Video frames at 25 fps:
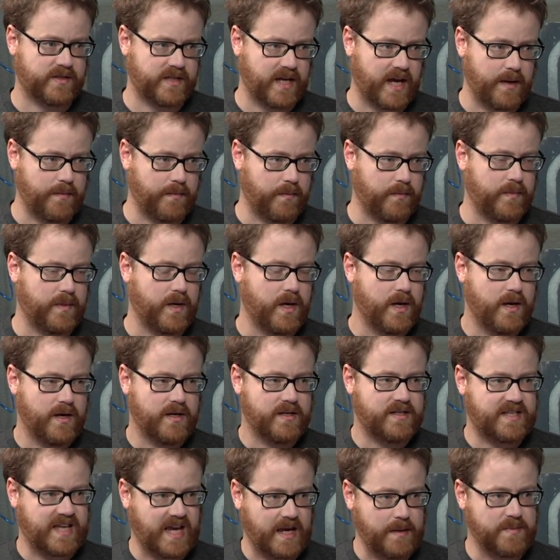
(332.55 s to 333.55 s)
same
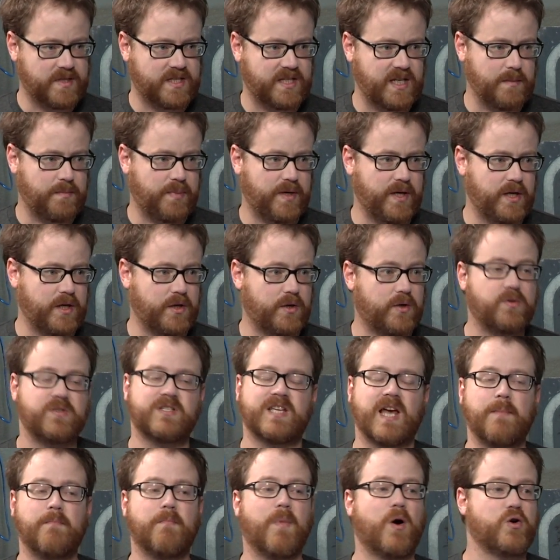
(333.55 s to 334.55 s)
same C P U,
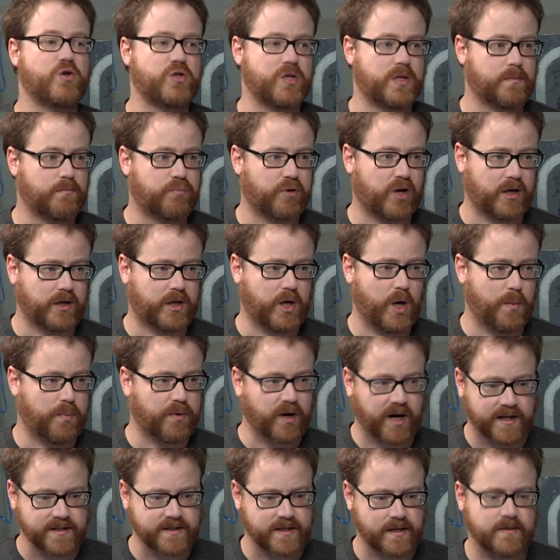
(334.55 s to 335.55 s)
same motion pro
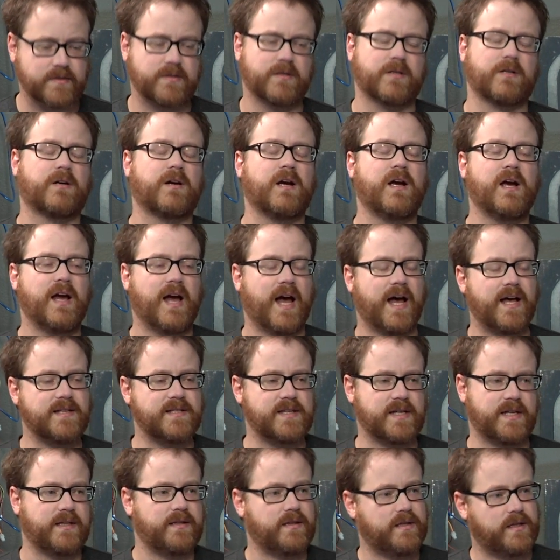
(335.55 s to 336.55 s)
coprocessor
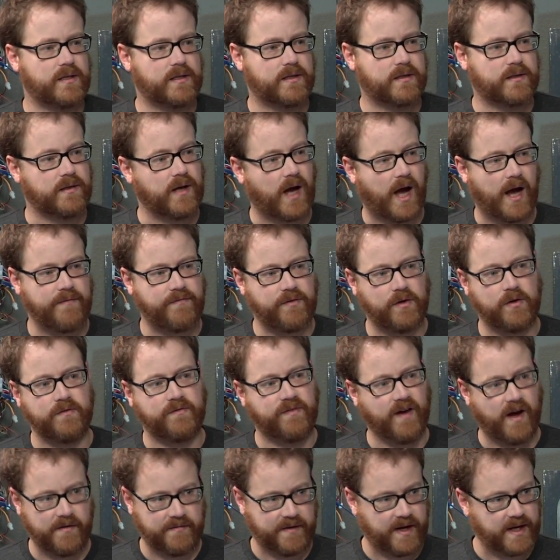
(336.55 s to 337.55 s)
as in the iPhone
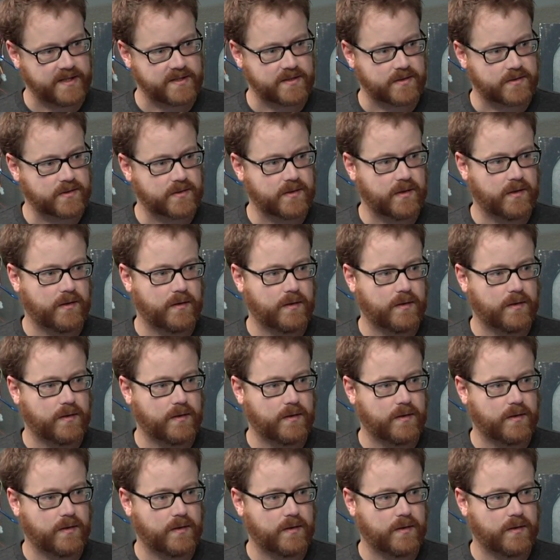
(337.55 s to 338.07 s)
five S.